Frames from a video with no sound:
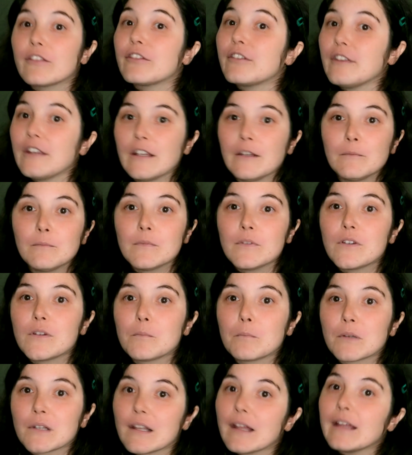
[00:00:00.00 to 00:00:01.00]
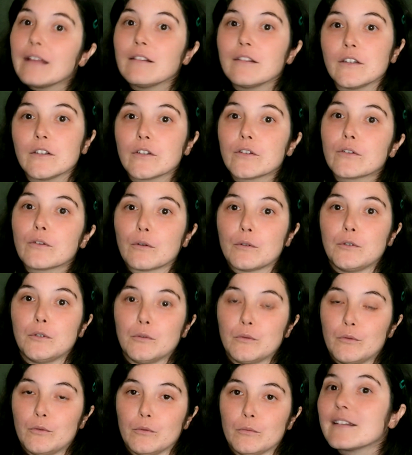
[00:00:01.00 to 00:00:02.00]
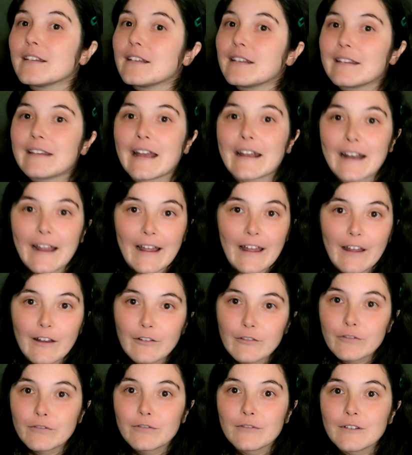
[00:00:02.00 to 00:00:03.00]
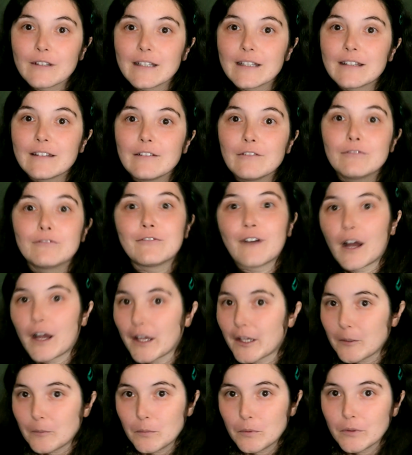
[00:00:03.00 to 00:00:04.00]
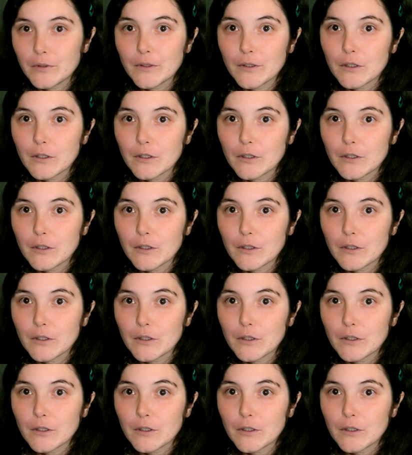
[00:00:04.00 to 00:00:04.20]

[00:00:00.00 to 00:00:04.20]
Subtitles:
themed playlists on YouTube that have the vibe